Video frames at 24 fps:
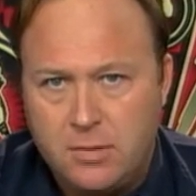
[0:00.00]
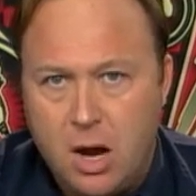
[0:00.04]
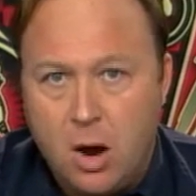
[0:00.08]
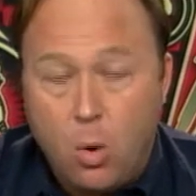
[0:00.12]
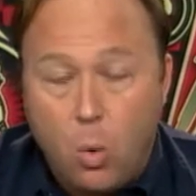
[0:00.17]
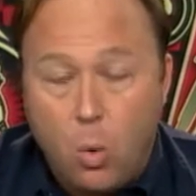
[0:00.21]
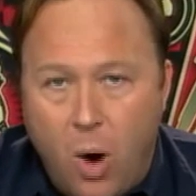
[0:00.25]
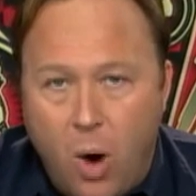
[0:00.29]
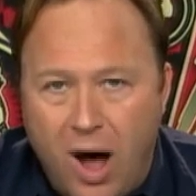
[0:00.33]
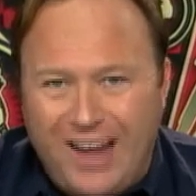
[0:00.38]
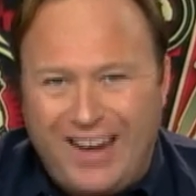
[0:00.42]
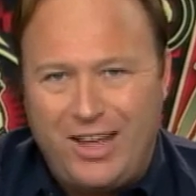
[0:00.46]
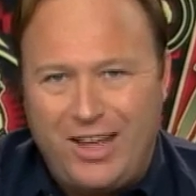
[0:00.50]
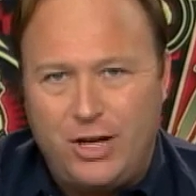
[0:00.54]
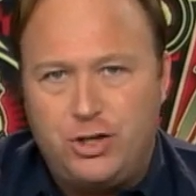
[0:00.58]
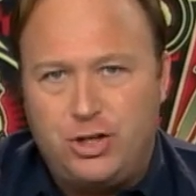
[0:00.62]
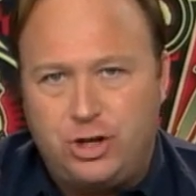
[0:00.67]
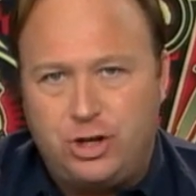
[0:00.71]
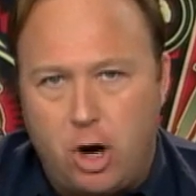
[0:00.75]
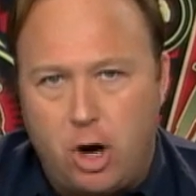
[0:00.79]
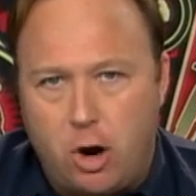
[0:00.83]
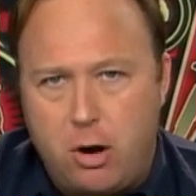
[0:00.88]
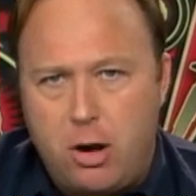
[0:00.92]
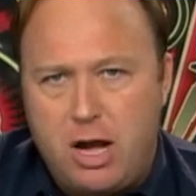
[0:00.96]
What is
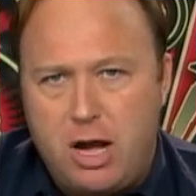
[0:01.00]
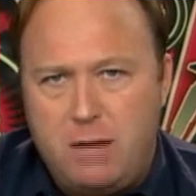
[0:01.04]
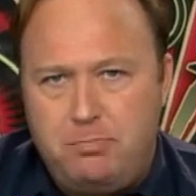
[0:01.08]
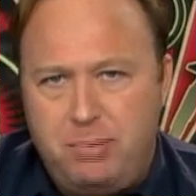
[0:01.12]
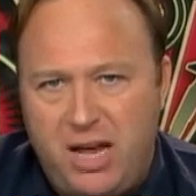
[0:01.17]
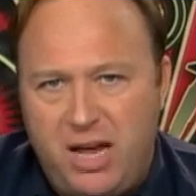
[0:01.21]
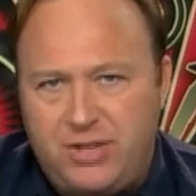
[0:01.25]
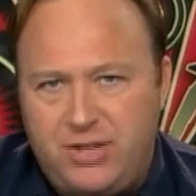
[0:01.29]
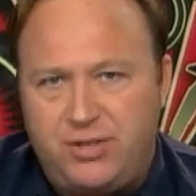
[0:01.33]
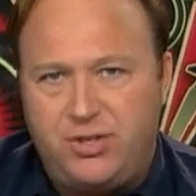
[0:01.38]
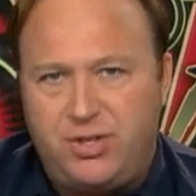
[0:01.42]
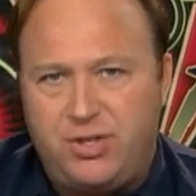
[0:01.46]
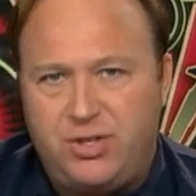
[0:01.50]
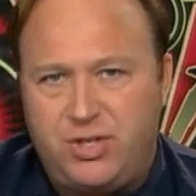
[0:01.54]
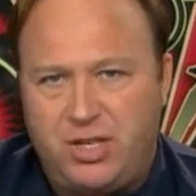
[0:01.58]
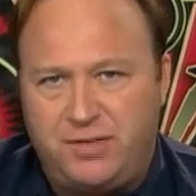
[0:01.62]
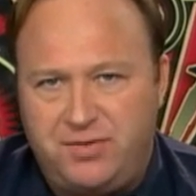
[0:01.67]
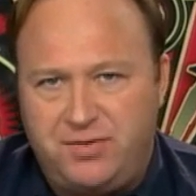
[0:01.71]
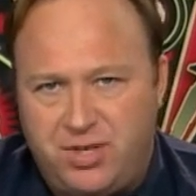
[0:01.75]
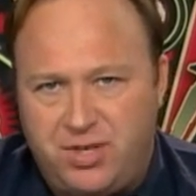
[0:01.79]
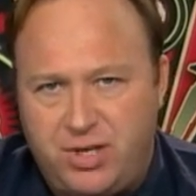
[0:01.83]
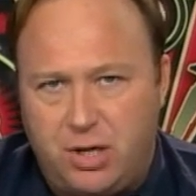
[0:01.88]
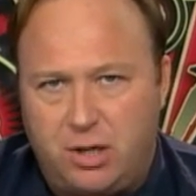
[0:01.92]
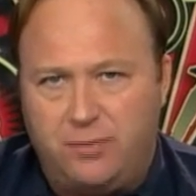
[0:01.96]
30 pieces of
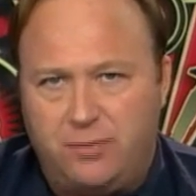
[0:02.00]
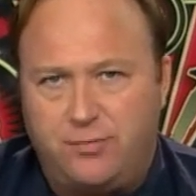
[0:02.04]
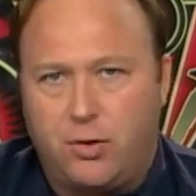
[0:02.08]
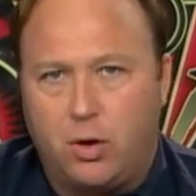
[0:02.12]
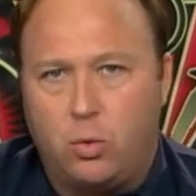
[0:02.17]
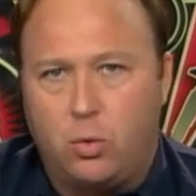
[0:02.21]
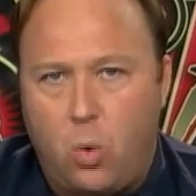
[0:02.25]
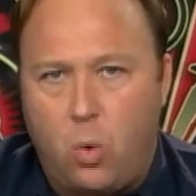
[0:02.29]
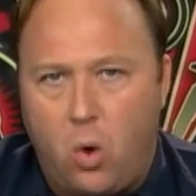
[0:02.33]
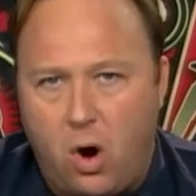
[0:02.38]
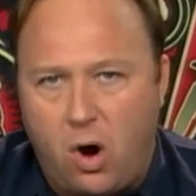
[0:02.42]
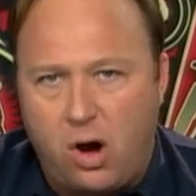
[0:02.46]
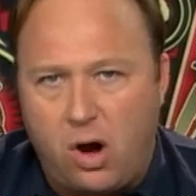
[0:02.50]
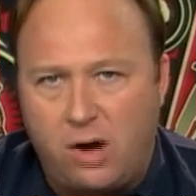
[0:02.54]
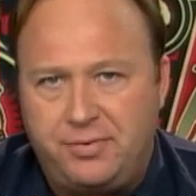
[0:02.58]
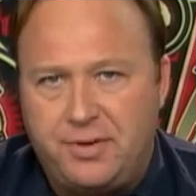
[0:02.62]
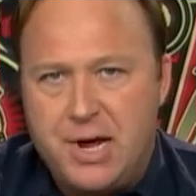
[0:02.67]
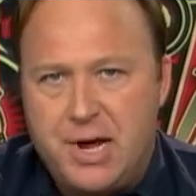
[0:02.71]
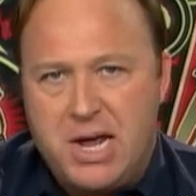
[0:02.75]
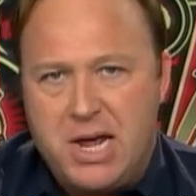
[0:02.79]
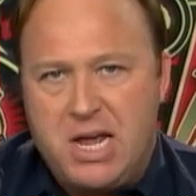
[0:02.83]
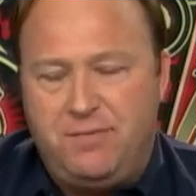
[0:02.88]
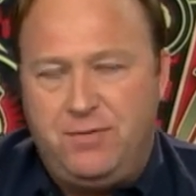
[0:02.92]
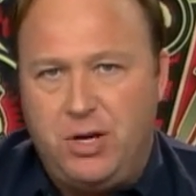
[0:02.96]
silver
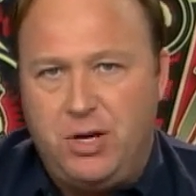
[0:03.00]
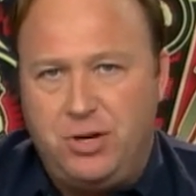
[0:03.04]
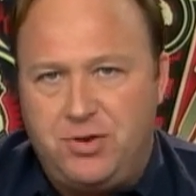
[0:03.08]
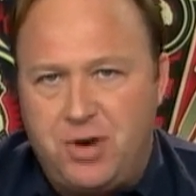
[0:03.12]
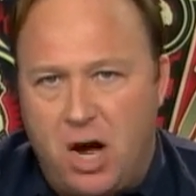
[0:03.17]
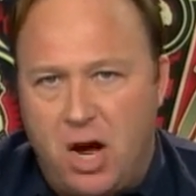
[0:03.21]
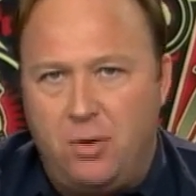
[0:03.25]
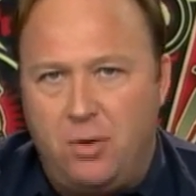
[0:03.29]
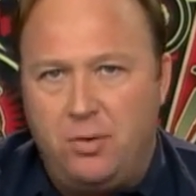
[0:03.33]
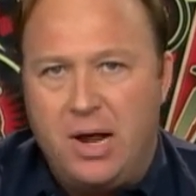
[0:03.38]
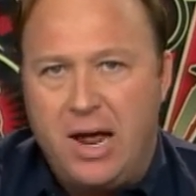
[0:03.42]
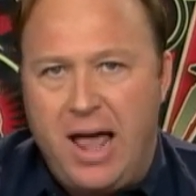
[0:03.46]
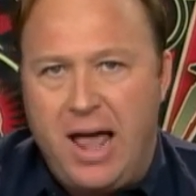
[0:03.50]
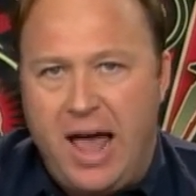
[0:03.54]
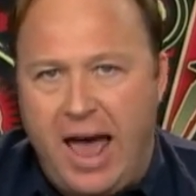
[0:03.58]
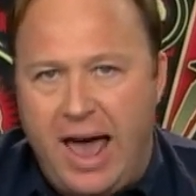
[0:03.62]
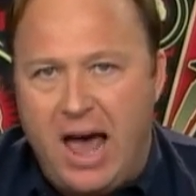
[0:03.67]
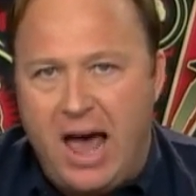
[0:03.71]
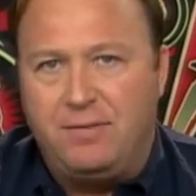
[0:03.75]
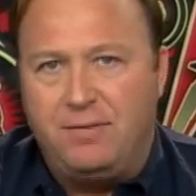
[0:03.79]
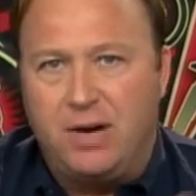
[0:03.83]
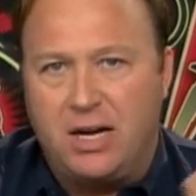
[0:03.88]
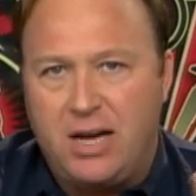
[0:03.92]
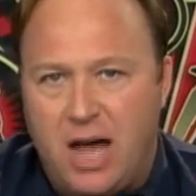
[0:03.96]
worth if you don't
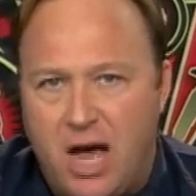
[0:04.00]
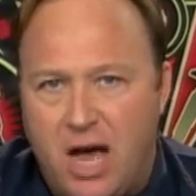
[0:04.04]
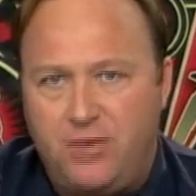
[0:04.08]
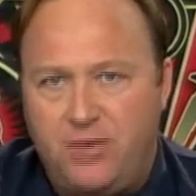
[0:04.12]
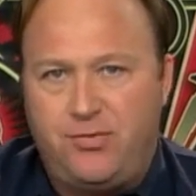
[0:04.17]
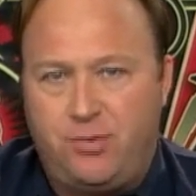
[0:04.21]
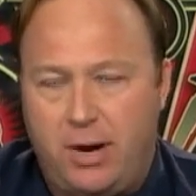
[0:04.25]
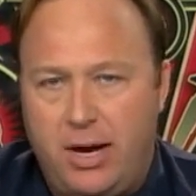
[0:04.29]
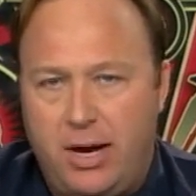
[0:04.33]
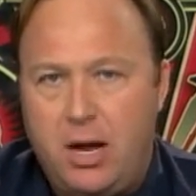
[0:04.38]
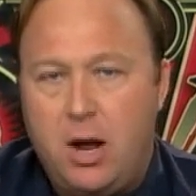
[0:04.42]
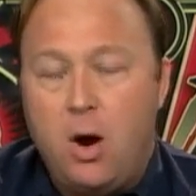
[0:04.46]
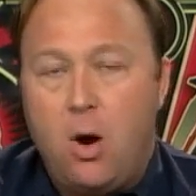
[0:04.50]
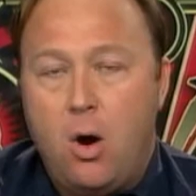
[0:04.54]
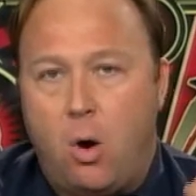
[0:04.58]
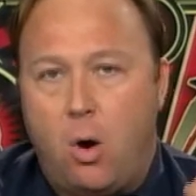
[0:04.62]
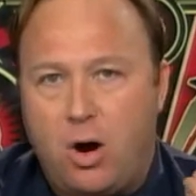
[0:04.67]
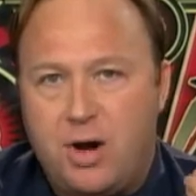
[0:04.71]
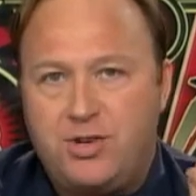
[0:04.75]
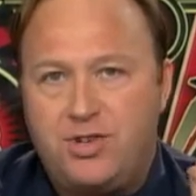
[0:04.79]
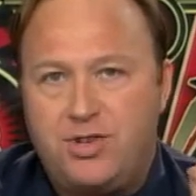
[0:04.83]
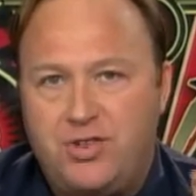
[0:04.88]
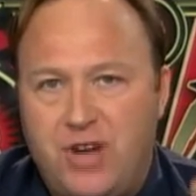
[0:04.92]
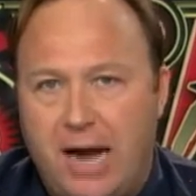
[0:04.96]
have a country
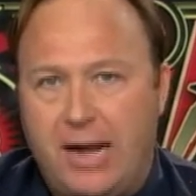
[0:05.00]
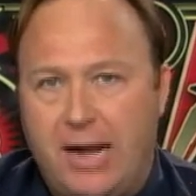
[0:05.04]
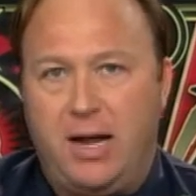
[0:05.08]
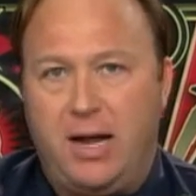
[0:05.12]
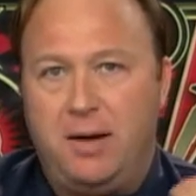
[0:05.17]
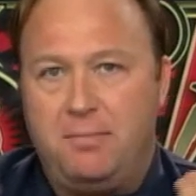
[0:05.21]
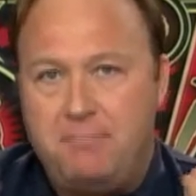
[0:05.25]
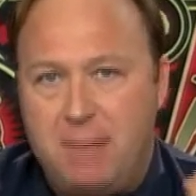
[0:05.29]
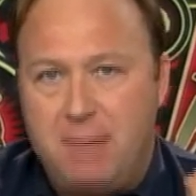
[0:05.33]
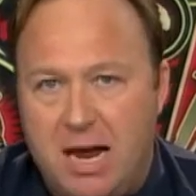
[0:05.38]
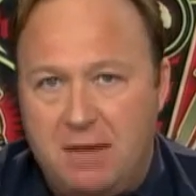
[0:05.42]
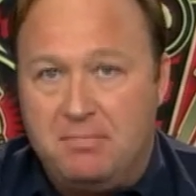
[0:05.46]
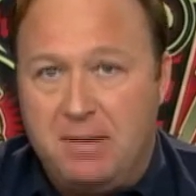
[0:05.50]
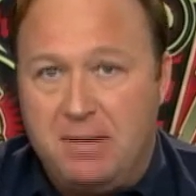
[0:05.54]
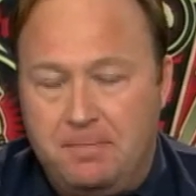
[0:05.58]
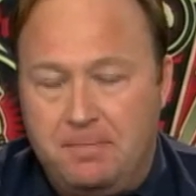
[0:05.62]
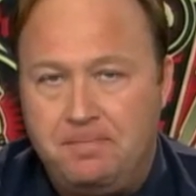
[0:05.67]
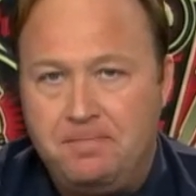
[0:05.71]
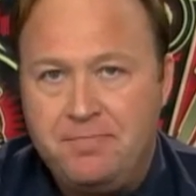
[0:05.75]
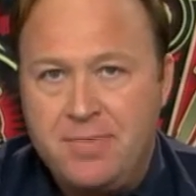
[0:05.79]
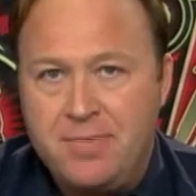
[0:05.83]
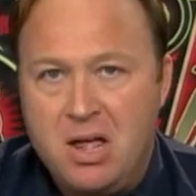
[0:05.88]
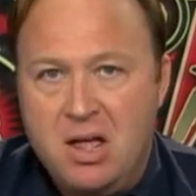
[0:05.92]
or a Second Amendment?